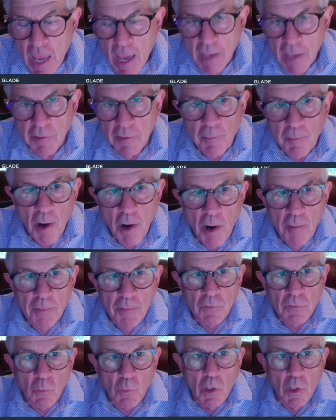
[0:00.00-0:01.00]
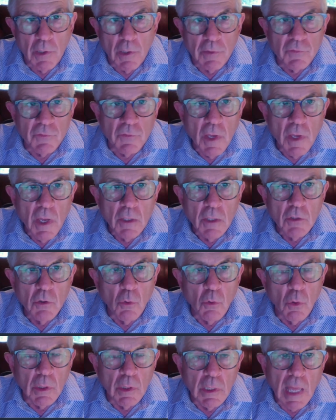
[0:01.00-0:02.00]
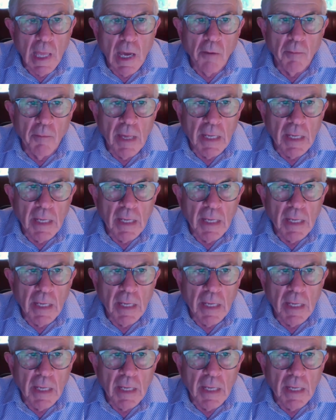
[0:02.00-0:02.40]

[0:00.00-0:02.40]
And the purpose was to allow